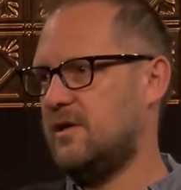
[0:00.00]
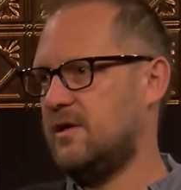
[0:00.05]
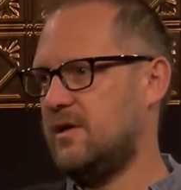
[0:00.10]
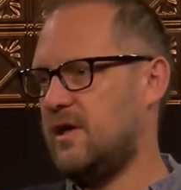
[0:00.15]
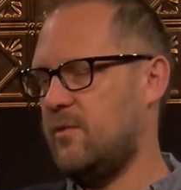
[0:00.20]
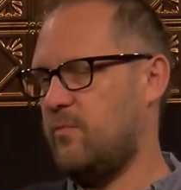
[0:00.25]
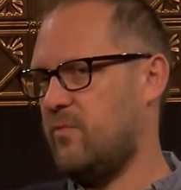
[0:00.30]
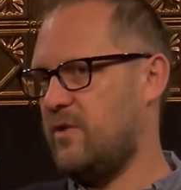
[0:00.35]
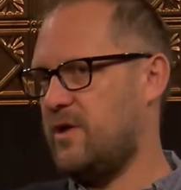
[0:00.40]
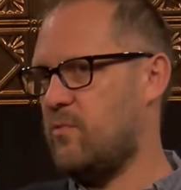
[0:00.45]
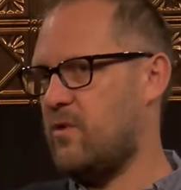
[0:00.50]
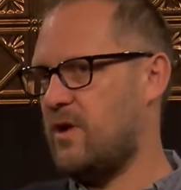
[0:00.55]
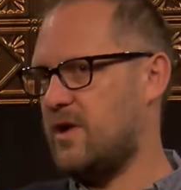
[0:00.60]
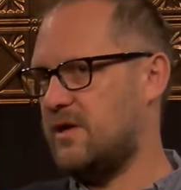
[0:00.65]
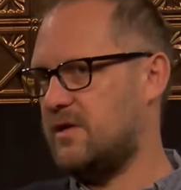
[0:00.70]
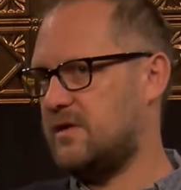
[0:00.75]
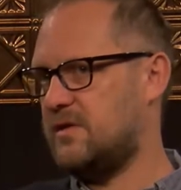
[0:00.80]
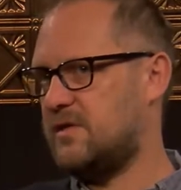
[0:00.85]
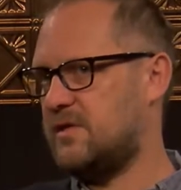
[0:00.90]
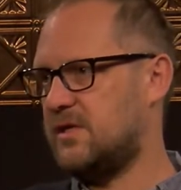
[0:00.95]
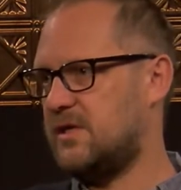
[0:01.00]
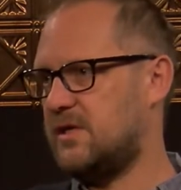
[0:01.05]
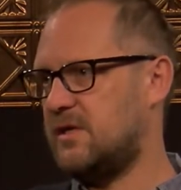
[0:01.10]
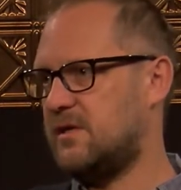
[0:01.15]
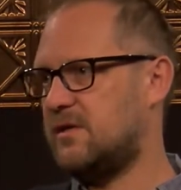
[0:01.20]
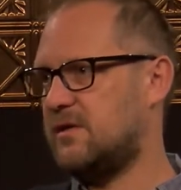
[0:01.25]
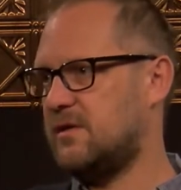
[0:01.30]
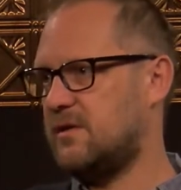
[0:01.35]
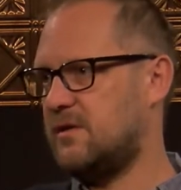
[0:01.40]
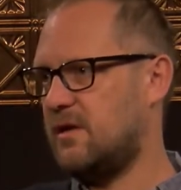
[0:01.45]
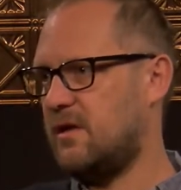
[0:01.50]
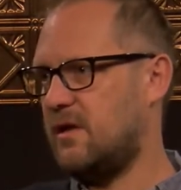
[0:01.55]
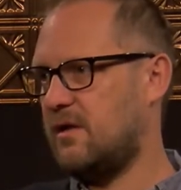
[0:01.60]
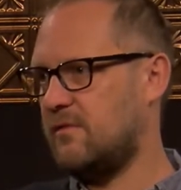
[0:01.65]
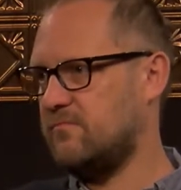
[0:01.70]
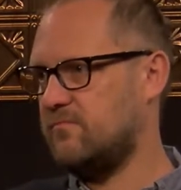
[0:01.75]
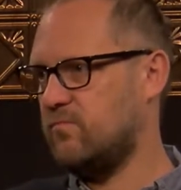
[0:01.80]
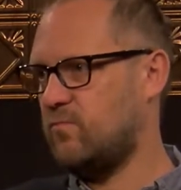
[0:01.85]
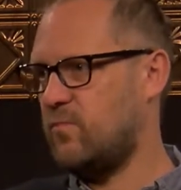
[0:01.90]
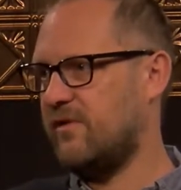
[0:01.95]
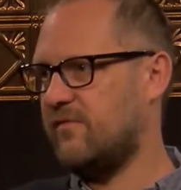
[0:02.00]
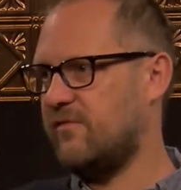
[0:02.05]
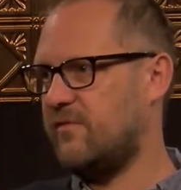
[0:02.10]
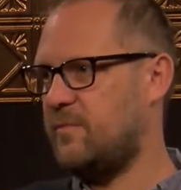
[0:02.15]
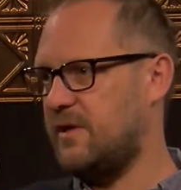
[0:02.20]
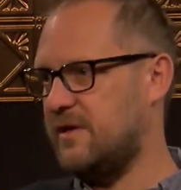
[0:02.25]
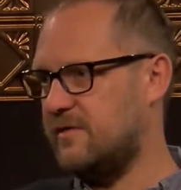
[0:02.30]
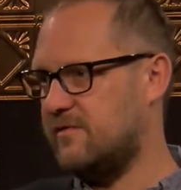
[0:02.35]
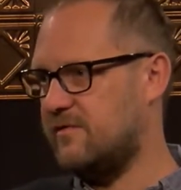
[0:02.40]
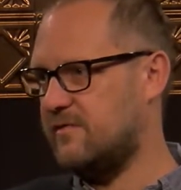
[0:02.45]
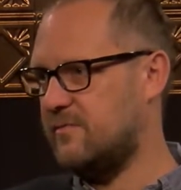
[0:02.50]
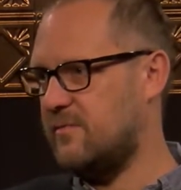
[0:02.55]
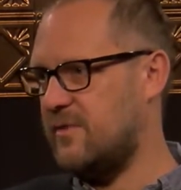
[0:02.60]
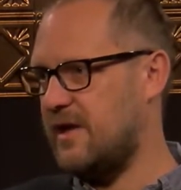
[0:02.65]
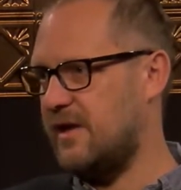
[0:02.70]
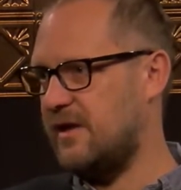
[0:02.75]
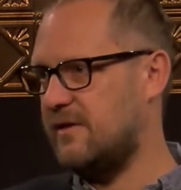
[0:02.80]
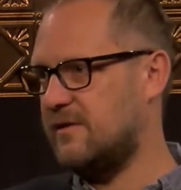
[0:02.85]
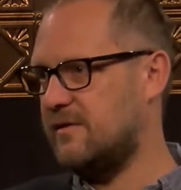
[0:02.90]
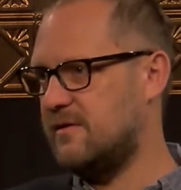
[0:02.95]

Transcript: And we went to Wells Beach in Maine.